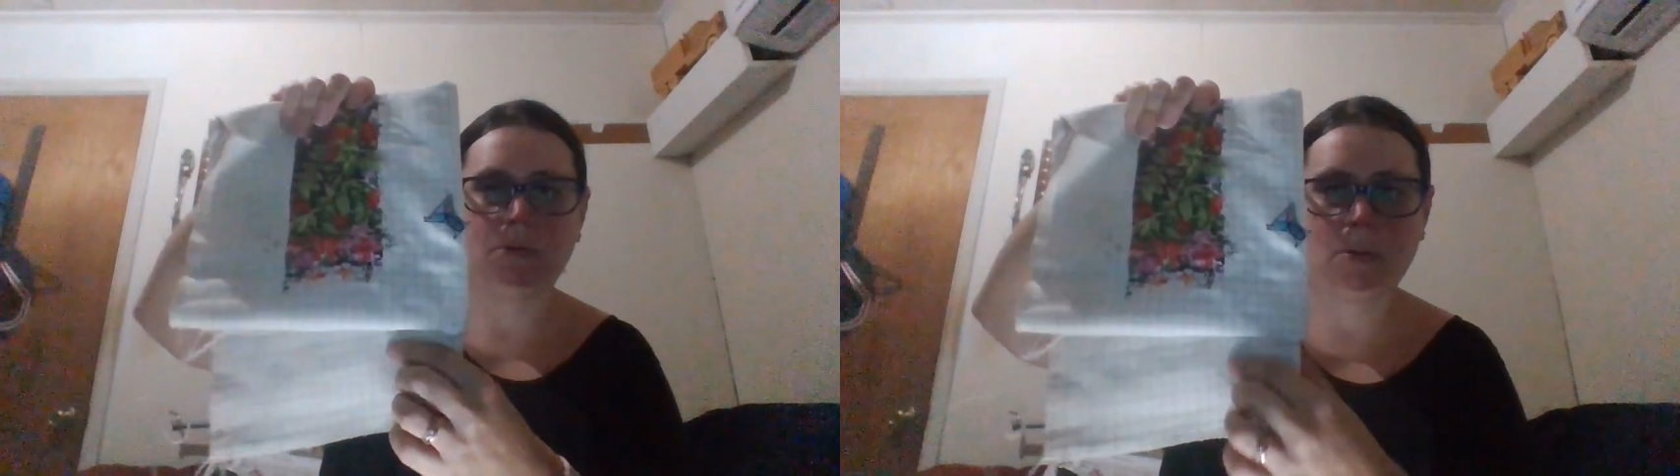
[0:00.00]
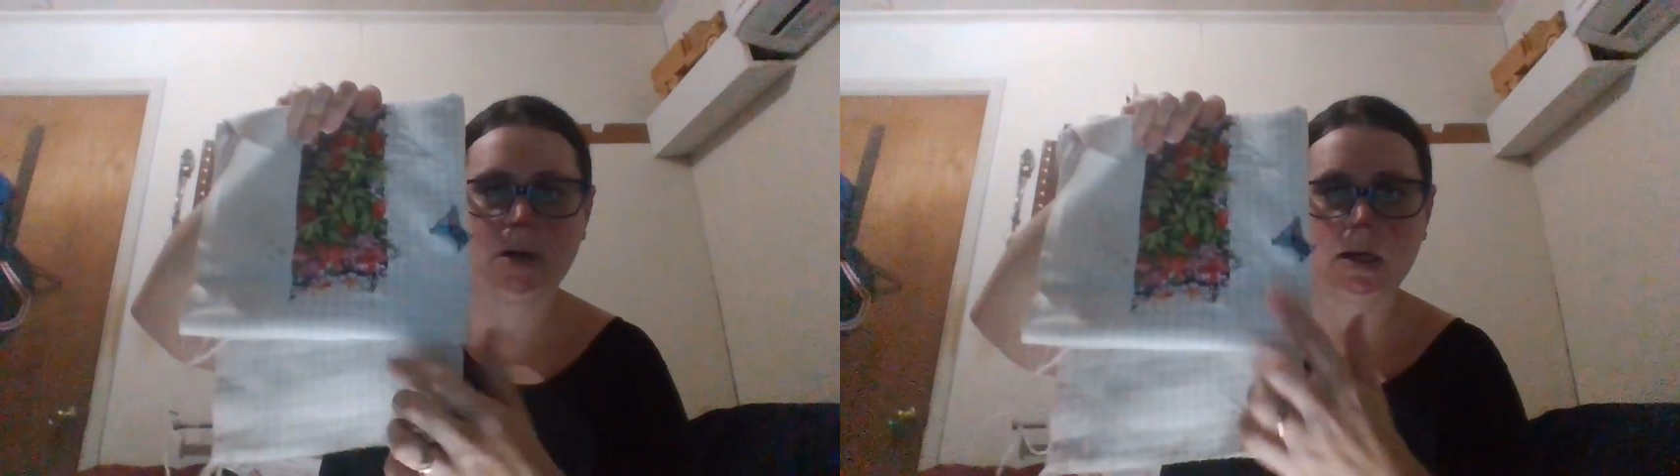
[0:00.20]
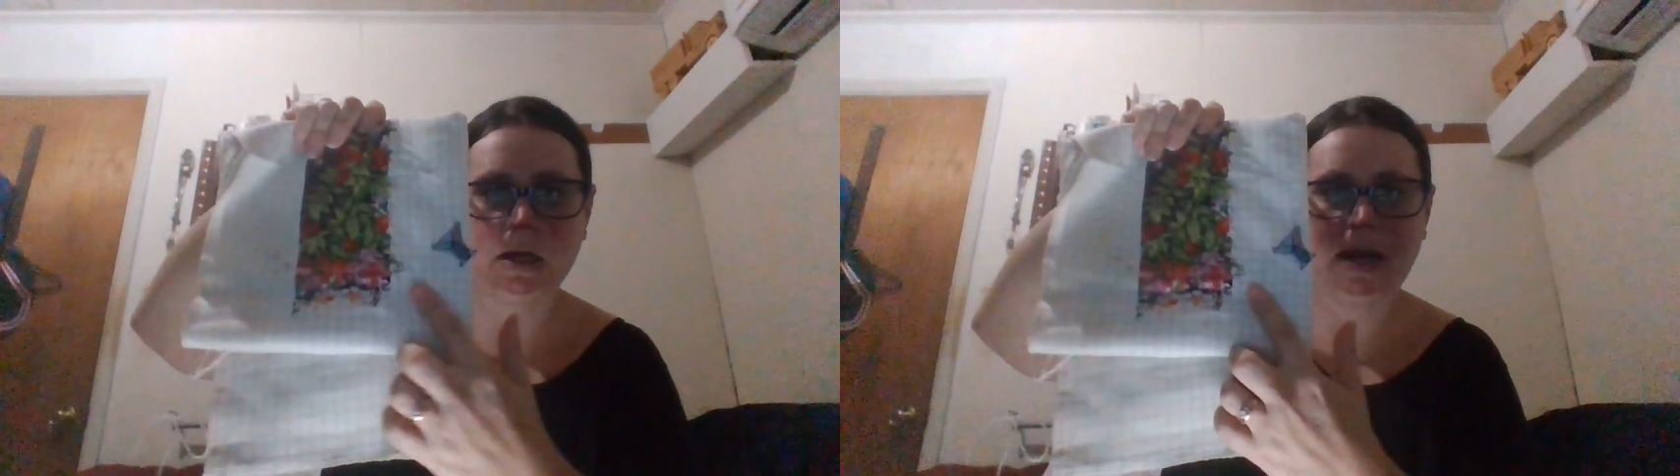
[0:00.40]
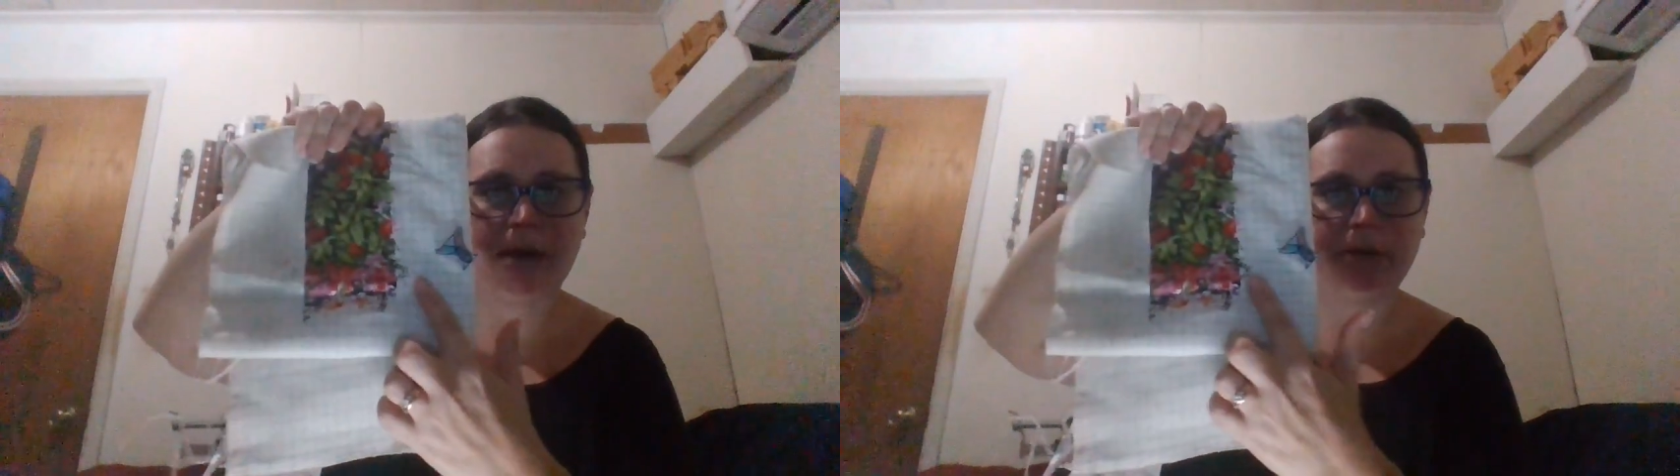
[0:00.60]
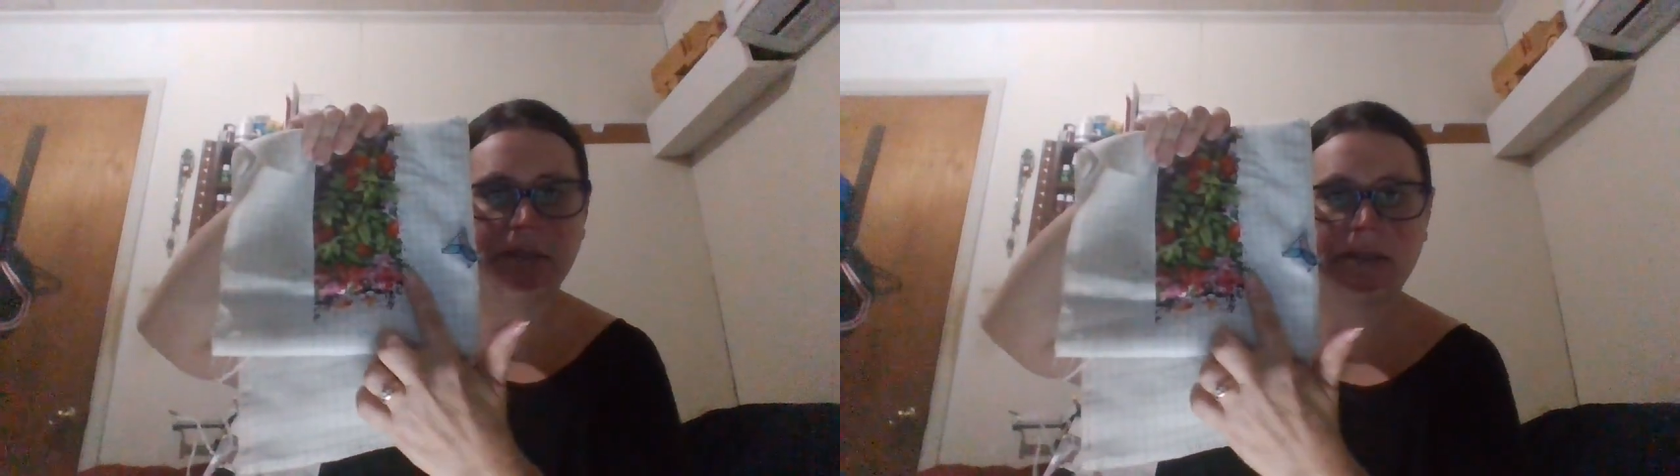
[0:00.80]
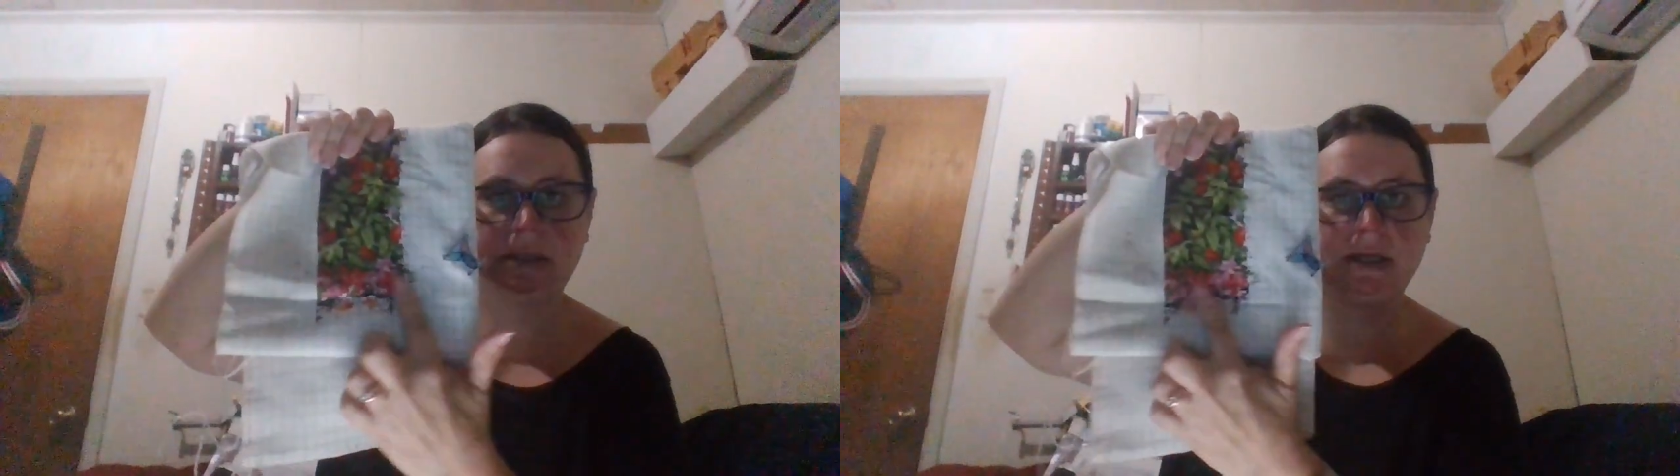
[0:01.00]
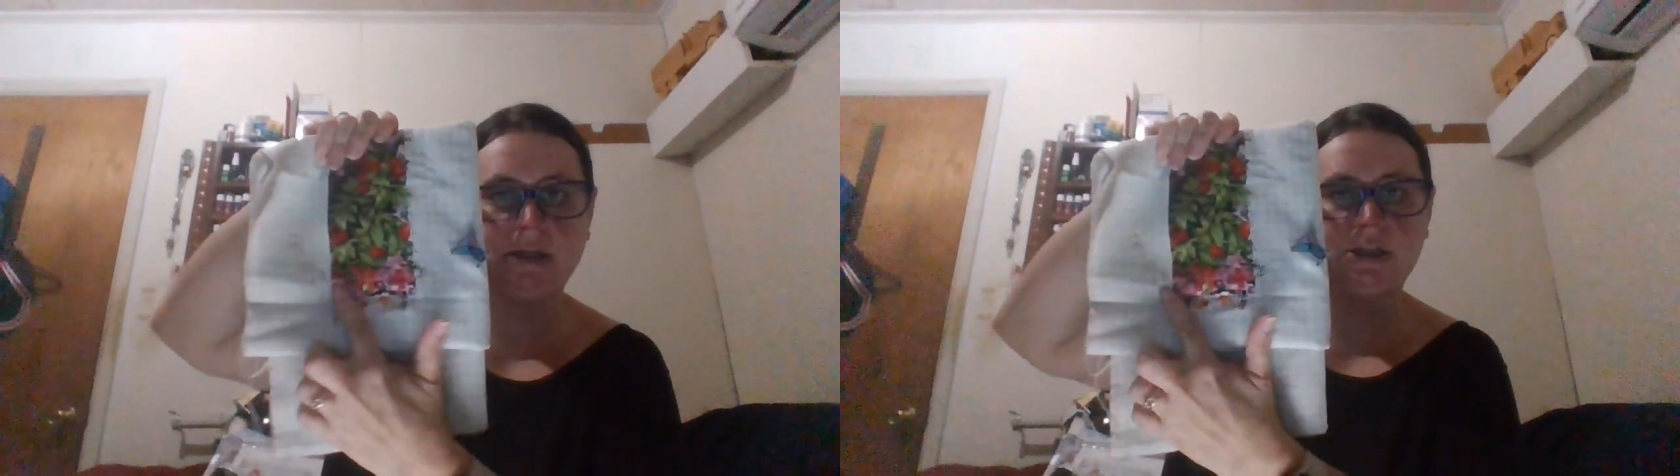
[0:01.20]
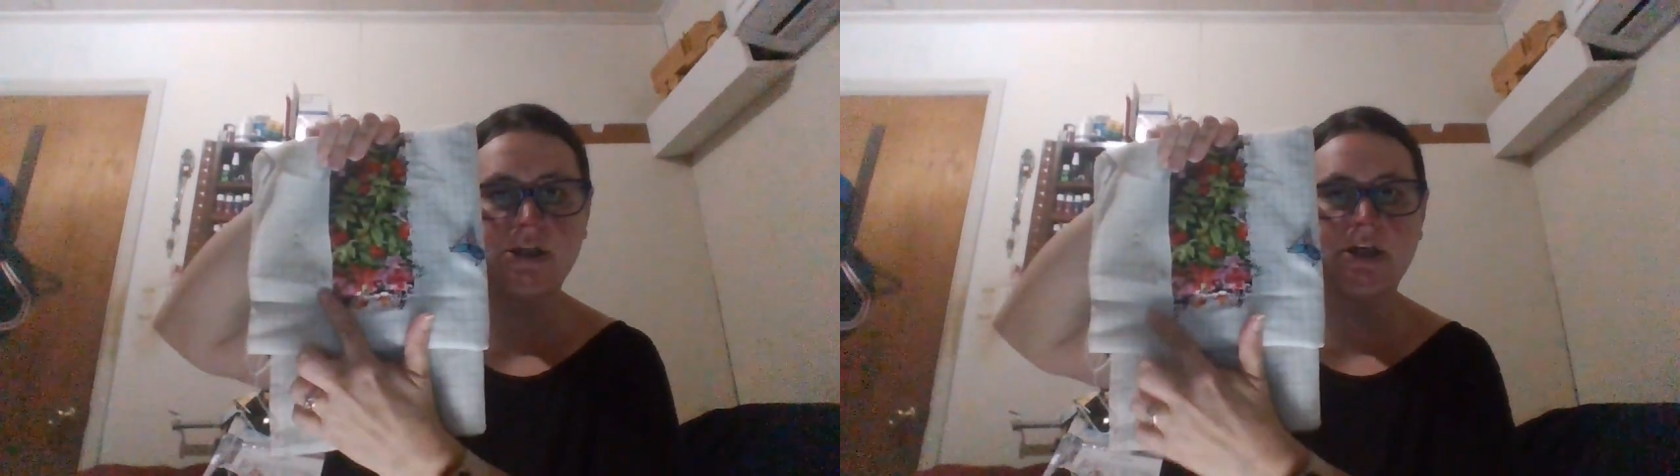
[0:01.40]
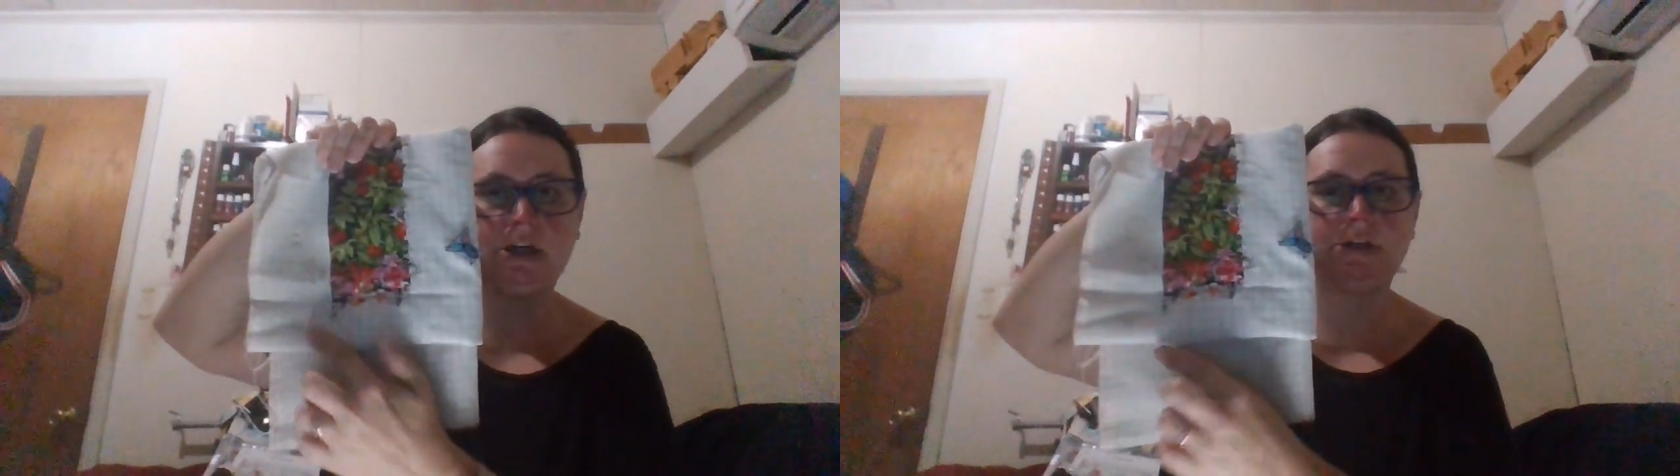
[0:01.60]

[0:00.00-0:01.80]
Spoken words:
were working down in this section here,